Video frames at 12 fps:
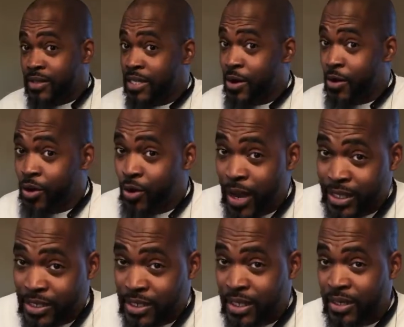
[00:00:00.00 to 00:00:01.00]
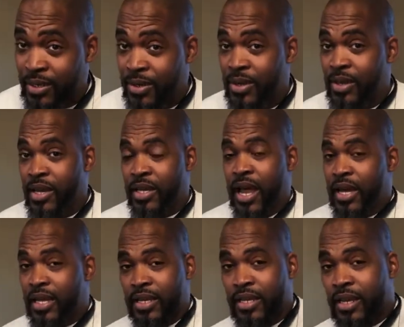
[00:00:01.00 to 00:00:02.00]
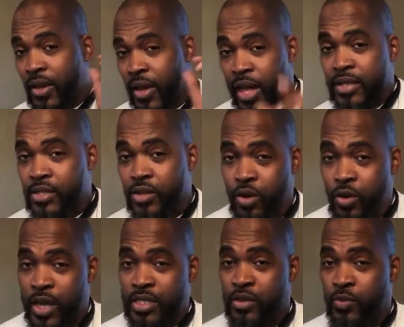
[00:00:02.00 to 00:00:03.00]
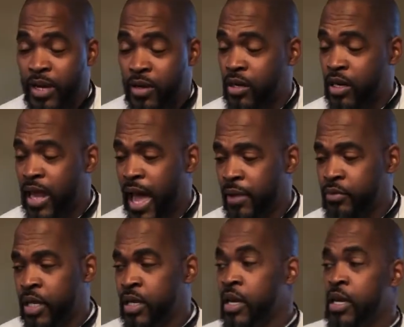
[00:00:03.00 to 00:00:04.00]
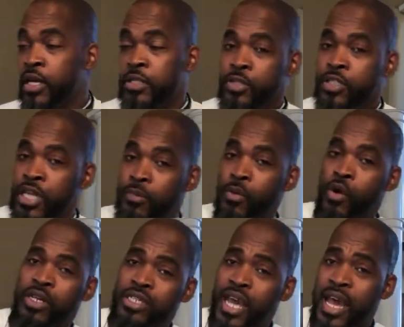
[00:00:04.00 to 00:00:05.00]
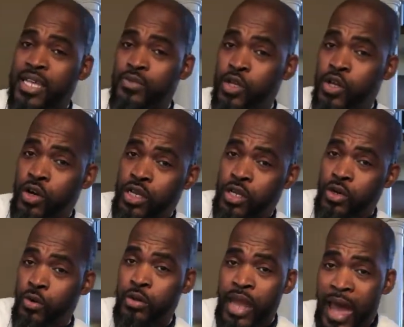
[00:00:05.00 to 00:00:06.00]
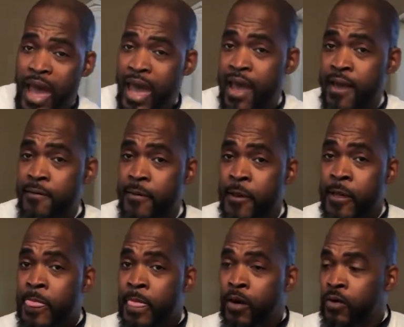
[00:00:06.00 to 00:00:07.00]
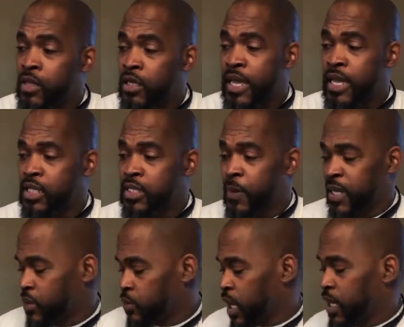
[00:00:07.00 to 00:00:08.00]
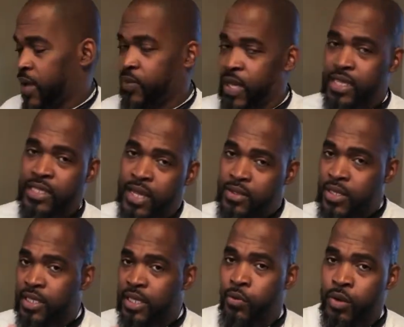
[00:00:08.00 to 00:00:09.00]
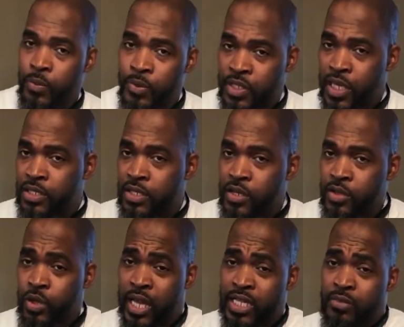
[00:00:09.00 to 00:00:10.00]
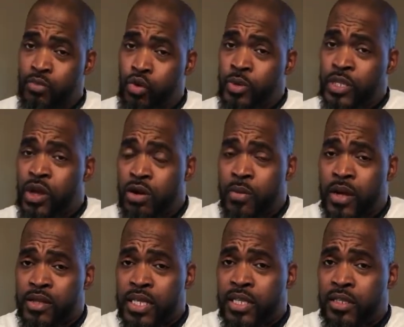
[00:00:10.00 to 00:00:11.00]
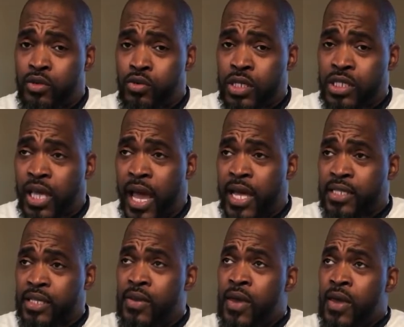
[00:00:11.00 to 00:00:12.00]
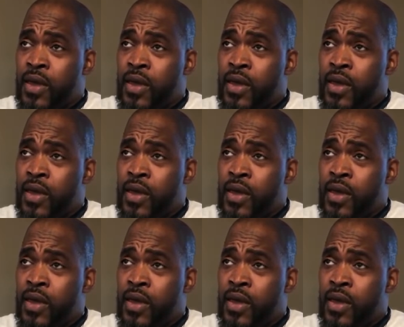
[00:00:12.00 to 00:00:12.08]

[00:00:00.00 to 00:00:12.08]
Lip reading: say your question, and I can answer your question right on the live link. So some mornings, guys, we're going to go live on the link, especially when I got things like this that I want to present to you. And the more we talk about these annuities, guys, and